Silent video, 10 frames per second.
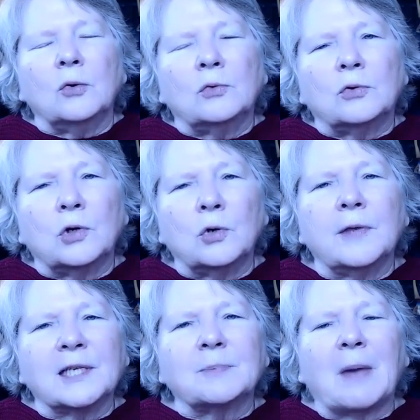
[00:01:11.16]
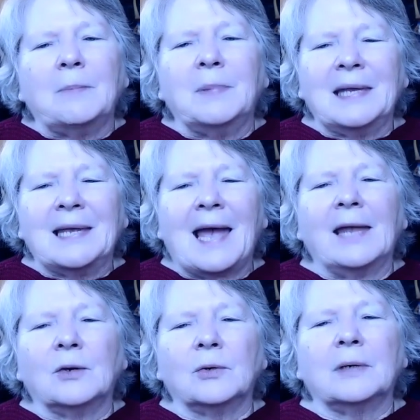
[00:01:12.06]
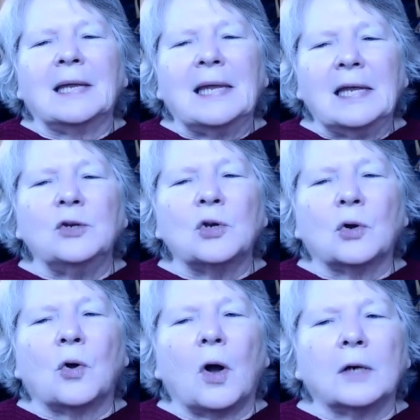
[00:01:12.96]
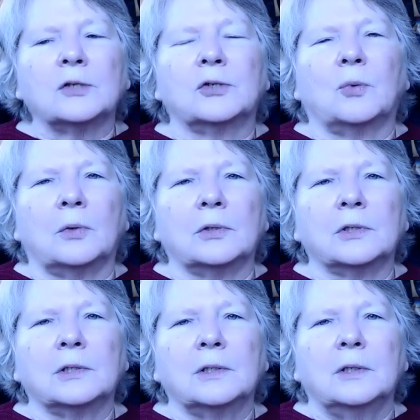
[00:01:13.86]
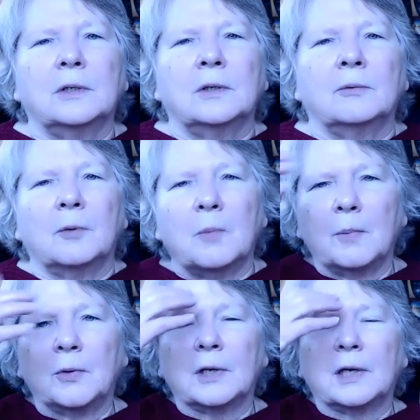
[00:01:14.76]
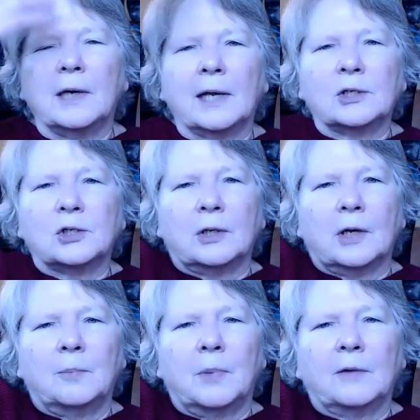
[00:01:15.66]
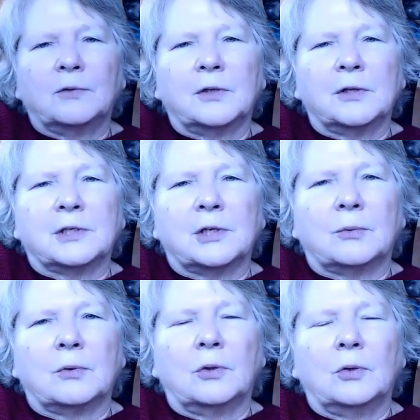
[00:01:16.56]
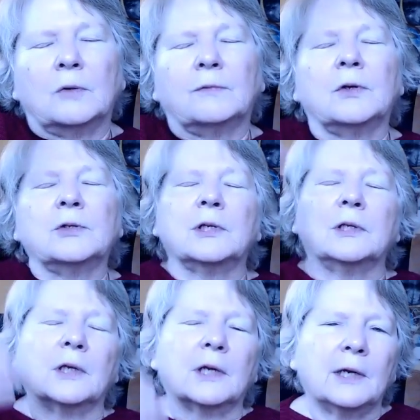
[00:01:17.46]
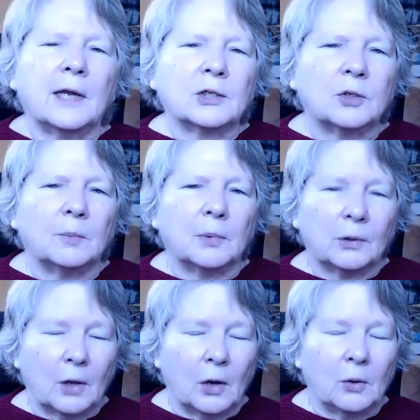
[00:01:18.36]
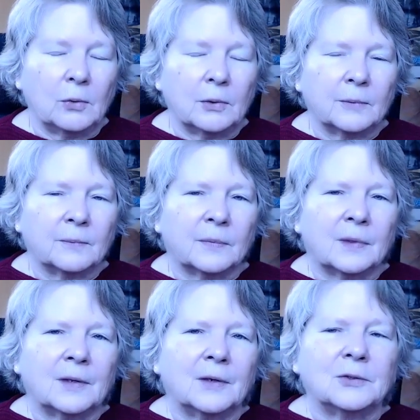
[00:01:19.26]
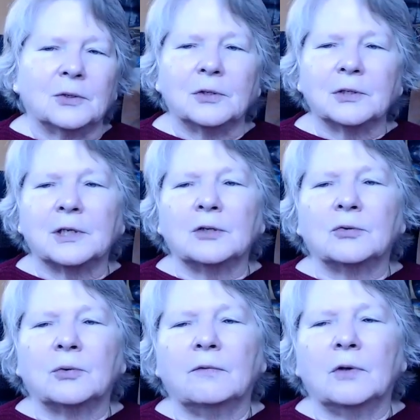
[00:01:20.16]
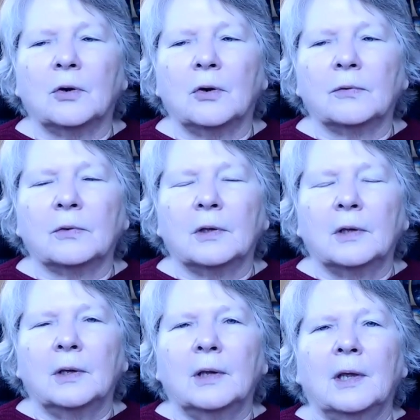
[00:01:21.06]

You do this by being anchored in your heart source. Remember the connection above to the center of the universe and the connection below to the center of the earth.